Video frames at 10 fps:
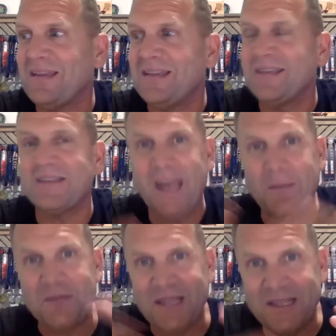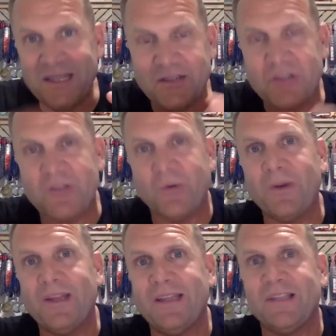steps into his
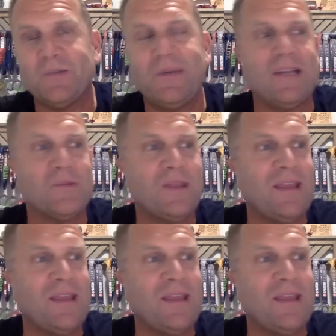story this week as we